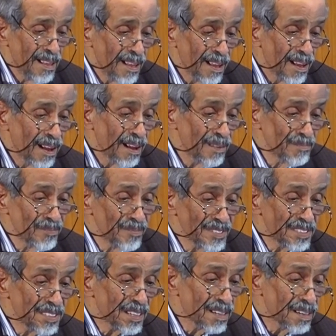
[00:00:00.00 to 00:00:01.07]

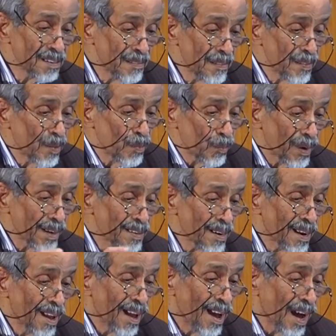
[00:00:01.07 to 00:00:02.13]
in general. But
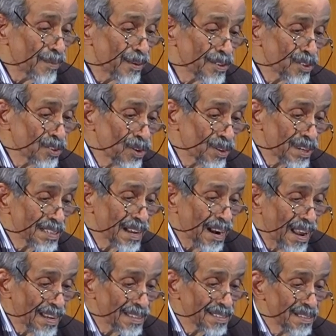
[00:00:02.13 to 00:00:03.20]
I wanted to look at the
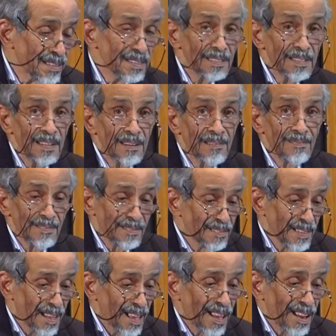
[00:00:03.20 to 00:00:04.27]
last sentence there.
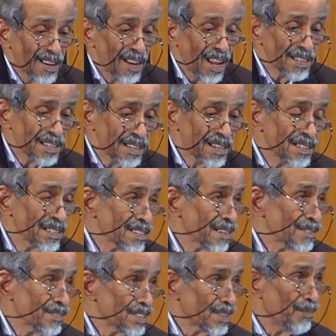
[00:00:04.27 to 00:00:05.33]
Logical
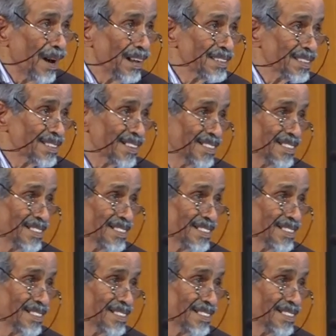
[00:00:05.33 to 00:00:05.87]
stuff is a monster,